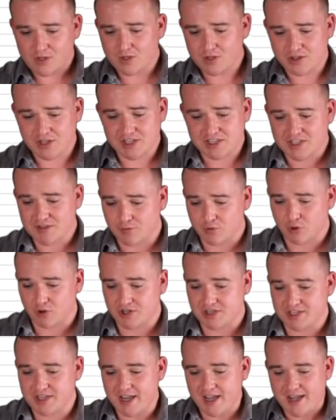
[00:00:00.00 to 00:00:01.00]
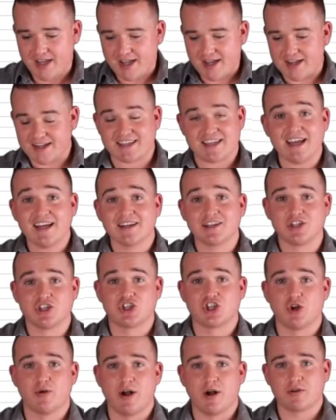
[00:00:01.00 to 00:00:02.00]
this, of course, again, can
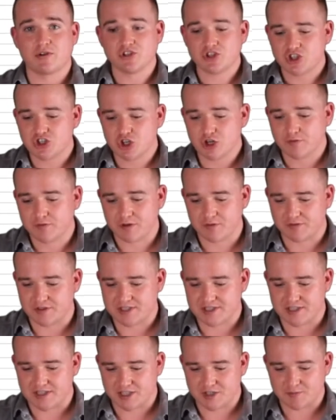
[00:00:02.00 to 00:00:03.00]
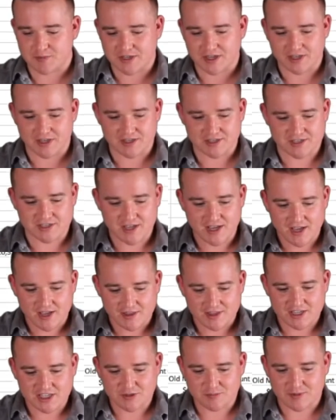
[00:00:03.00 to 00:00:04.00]
show how conservative this is, because
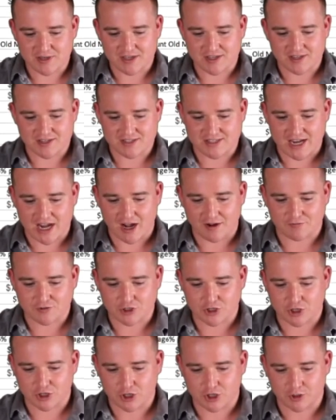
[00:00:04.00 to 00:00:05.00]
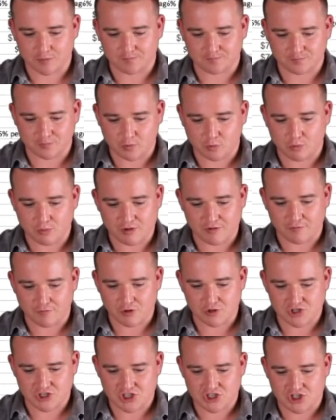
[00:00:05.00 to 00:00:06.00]
this means after, when we
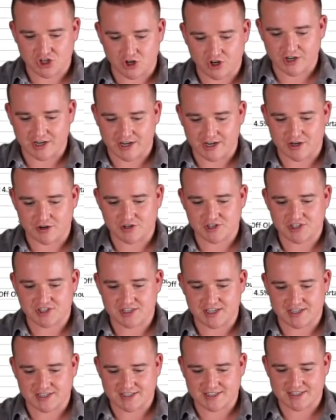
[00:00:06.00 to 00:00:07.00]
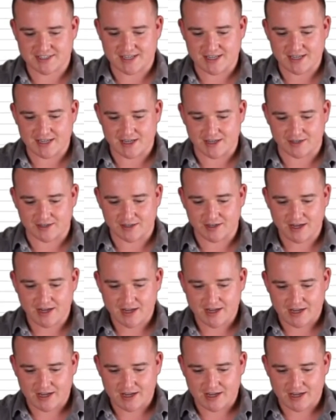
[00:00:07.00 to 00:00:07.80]
first started at year sixteen,